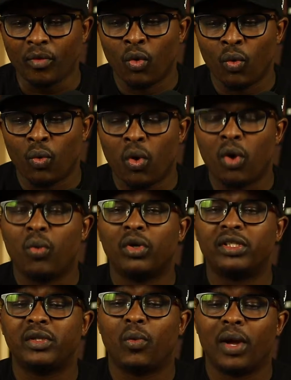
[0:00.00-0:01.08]

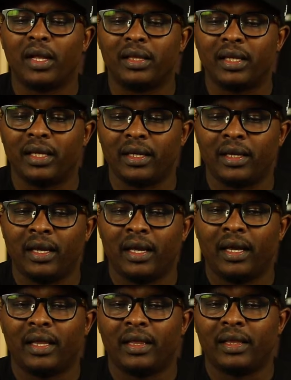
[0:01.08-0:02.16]
what's the one thing
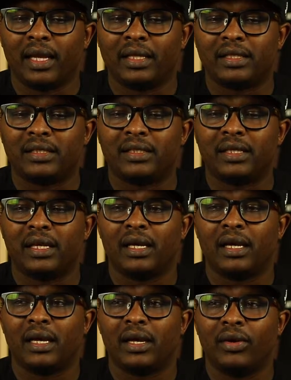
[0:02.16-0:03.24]
that's
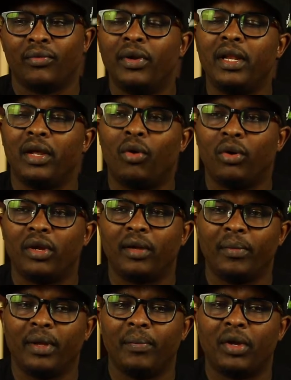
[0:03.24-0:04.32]
really
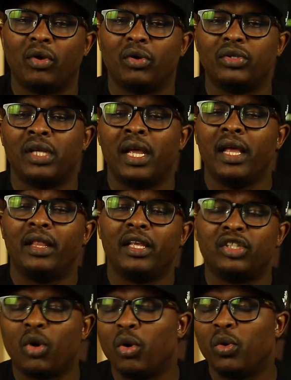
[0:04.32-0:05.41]
holding me? Because
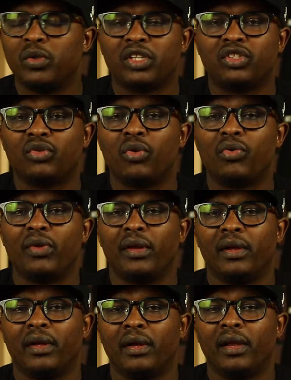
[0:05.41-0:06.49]
there's always a
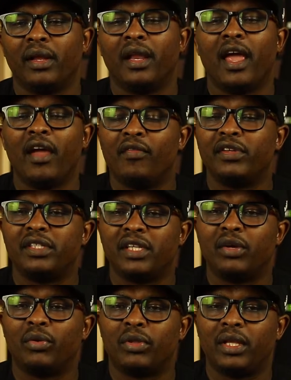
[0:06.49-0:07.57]
story in every
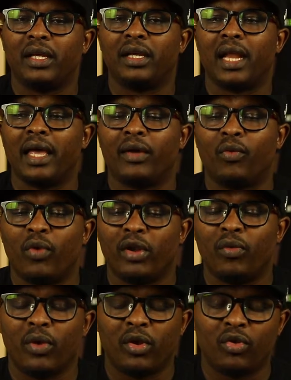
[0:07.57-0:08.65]
single thing. Like when
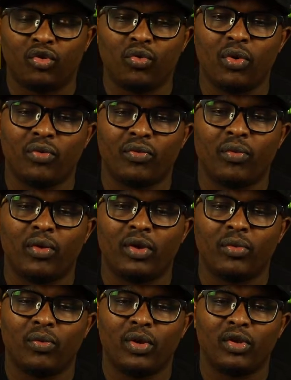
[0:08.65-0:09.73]
you
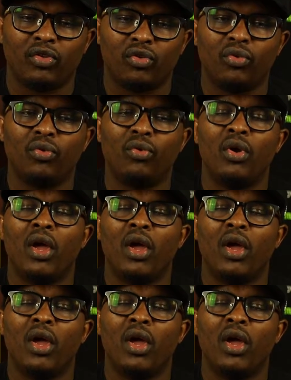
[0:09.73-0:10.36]
do